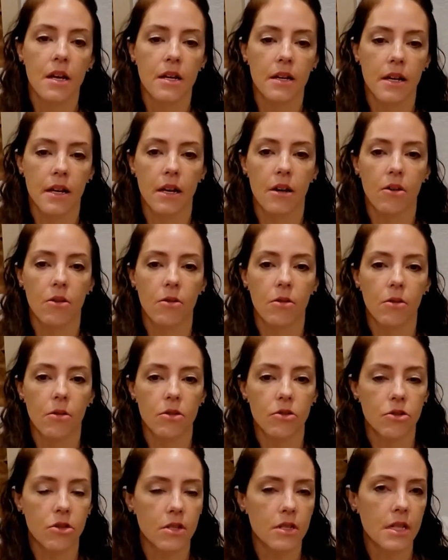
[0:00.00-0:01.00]

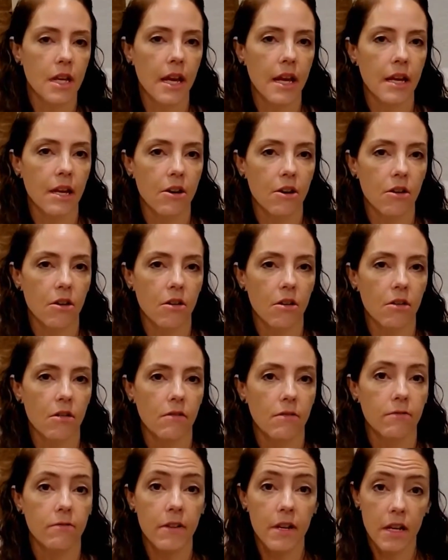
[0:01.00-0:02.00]
Now, just like
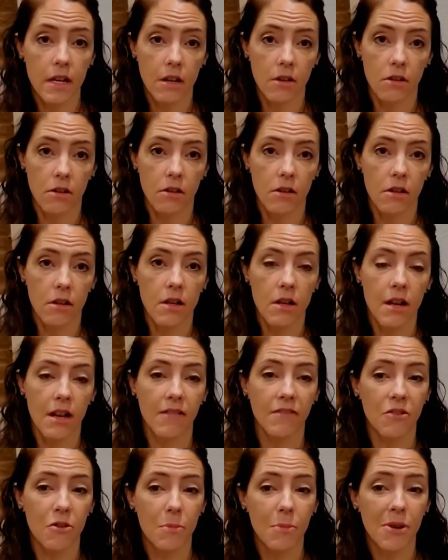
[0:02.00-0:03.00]
your vehicle,
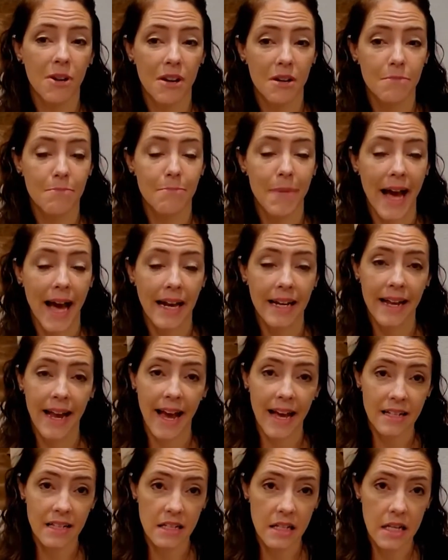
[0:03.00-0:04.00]
if you put in bad
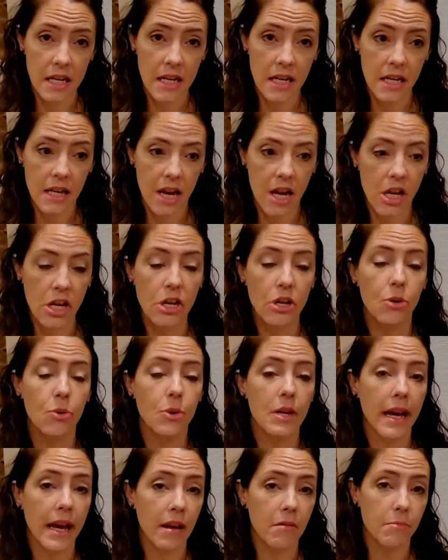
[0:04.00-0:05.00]
gasoline, you
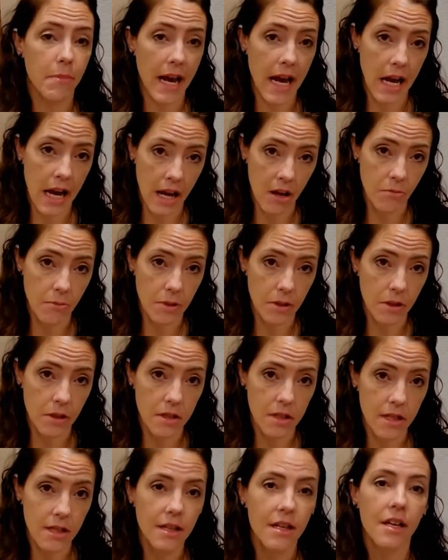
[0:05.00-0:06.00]
get bad
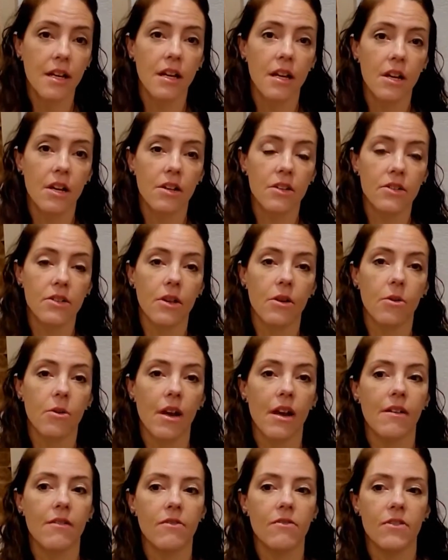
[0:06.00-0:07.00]
output. So
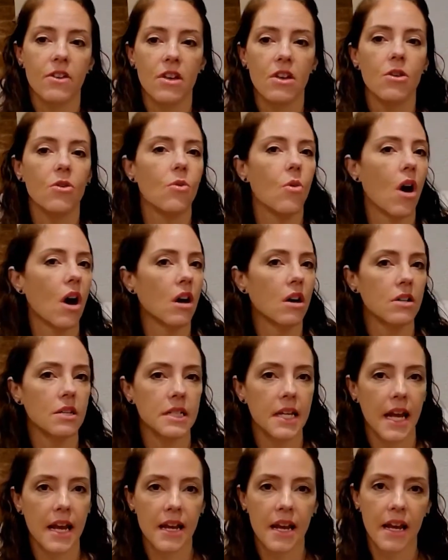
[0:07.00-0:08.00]
if you aren't
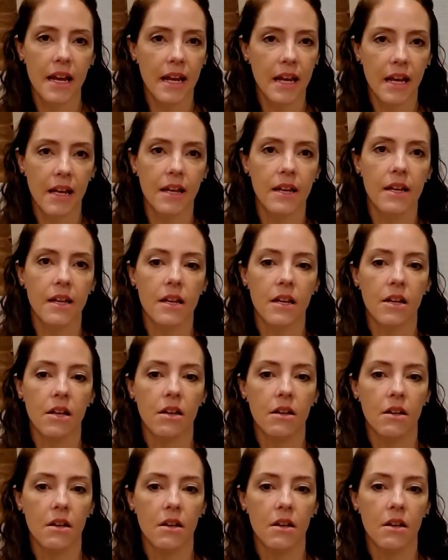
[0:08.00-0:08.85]
taking in